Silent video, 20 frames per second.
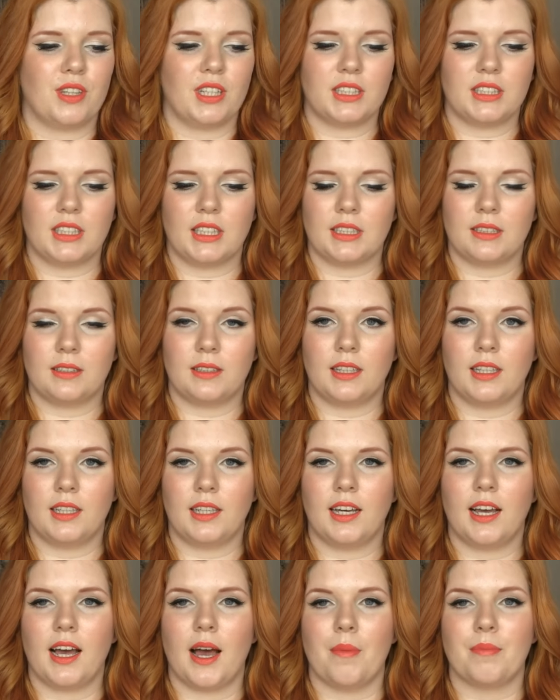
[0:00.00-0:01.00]
this is
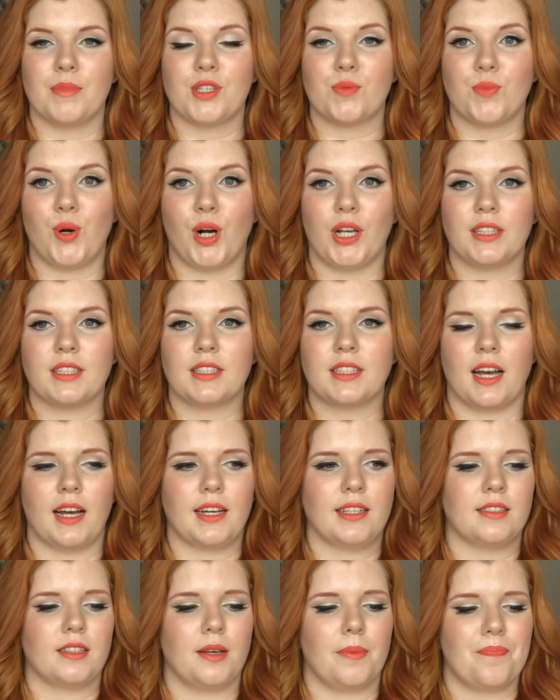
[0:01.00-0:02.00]
the small
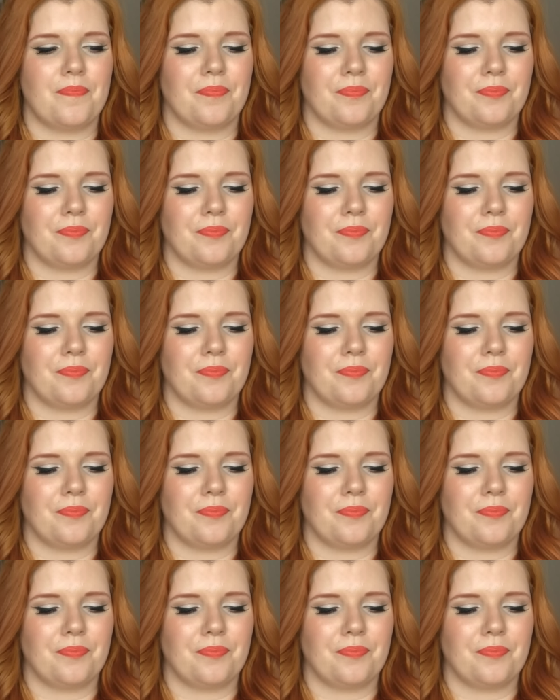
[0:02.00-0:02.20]
size,